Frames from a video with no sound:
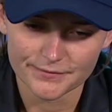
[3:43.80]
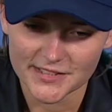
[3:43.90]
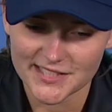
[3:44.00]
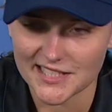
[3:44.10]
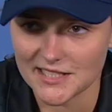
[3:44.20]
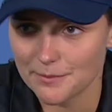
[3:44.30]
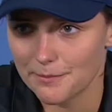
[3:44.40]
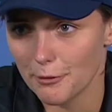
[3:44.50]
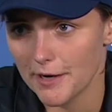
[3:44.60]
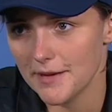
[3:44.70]
since
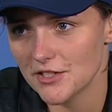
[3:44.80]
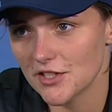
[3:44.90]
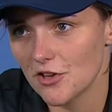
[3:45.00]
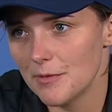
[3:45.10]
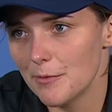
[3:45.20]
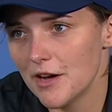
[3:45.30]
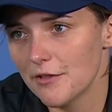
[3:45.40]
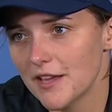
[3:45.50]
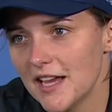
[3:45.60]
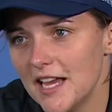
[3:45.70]
pretty much the
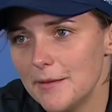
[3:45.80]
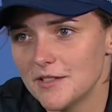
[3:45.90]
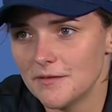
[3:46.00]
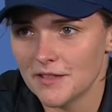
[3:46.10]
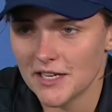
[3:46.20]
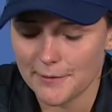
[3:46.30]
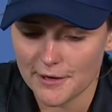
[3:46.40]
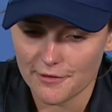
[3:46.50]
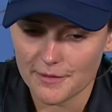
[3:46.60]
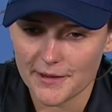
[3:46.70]
Commonwealth Games and coming
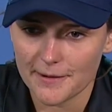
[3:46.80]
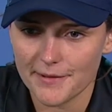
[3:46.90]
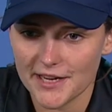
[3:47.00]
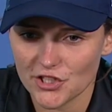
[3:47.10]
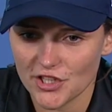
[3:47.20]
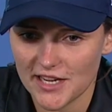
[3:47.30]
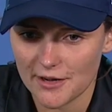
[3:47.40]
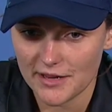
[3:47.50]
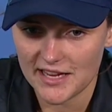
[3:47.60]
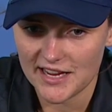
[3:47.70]
off the Big Bash and
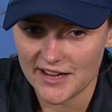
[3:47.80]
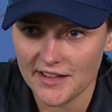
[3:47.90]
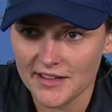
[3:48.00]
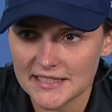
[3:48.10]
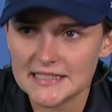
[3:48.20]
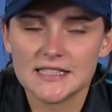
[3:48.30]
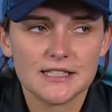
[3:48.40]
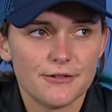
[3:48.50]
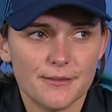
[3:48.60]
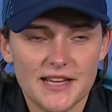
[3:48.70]
now here,
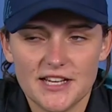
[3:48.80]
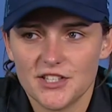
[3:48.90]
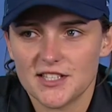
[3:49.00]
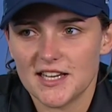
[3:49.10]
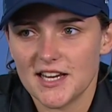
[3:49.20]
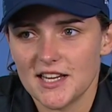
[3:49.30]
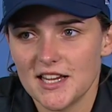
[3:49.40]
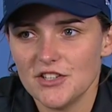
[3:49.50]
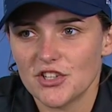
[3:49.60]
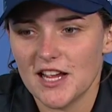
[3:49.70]
for me it's just taking
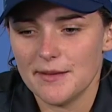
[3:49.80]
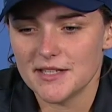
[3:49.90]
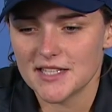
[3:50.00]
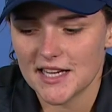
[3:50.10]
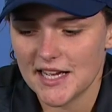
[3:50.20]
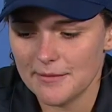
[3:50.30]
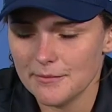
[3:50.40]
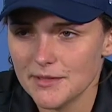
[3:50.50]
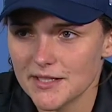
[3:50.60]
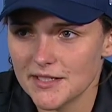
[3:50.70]
each game as it
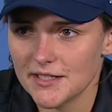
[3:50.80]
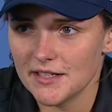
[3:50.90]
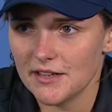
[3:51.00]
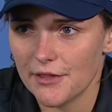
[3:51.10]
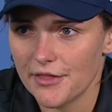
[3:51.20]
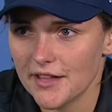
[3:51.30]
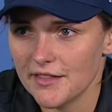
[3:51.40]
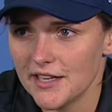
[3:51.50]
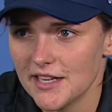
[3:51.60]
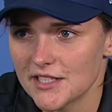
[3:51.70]
comes, and I think
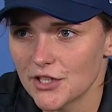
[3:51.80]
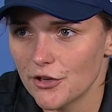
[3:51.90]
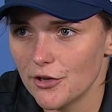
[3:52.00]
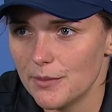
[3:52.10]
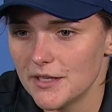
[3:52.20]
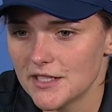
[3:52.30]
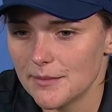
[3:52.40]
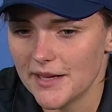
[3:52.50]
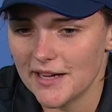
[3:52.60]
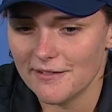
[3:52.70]
then as a group it's
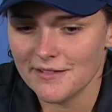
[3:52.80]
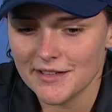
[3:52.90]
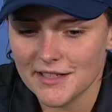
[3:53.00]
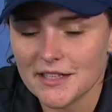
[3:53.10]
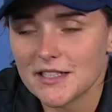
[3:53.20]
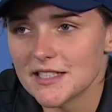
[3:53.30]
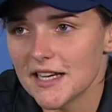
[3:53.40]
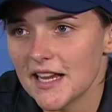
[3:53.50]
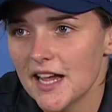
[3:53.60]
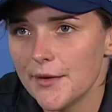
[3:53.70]
about
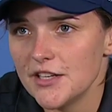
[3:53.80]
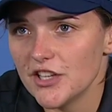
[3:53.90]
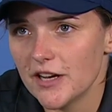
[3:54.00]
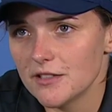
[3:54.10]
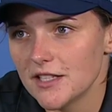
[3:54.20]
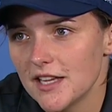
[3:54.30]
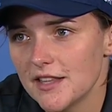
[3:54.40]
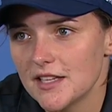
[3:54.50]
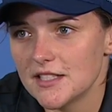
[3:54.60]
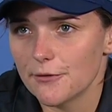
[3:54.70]
seeing how we gel
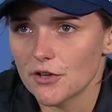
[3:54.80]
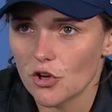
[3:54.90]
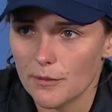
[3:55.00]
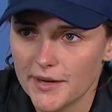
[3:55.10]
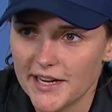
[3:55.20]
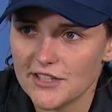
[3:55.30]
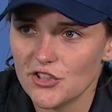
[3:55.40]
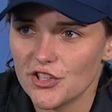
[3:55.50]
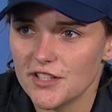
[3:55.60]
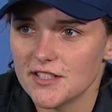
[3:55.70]
together, different
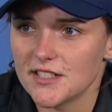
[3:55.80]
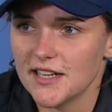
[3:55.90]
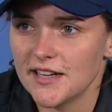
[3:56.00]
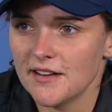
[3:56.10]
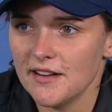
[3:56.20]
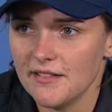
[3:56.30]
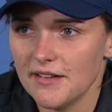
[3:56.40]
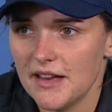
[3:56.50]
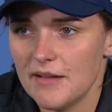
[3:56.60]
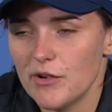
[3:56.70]
combinations, and
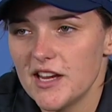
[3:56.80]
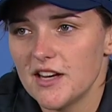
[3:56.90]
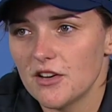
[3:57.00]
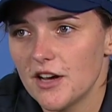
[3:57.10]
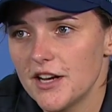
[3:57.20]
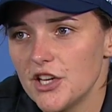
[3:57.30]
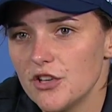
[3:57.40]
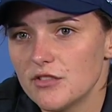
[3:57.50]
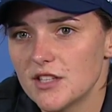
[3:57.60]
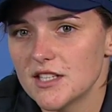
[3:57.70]
we can kind of
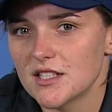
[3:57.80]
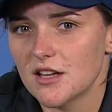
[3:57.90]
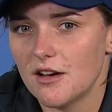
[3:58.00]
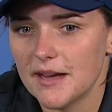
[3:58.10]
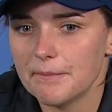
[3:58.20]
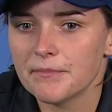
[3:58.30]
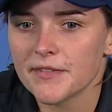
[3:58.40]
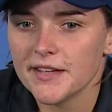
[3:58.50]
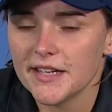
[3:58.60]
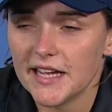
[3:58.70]
use this time
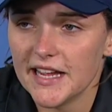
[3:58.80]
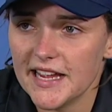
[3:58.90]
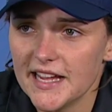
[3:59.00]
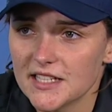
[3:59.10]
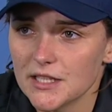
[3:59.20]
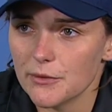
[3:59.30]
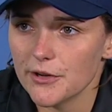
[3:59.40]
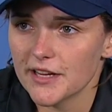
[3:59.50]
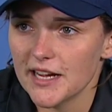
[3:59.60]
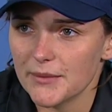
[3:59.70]
here to
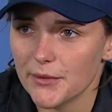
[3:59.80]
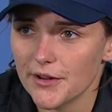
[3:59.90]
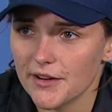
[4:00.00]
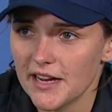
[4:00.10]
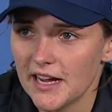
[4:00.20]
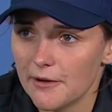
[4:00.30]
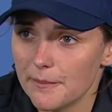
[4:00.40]
work out what our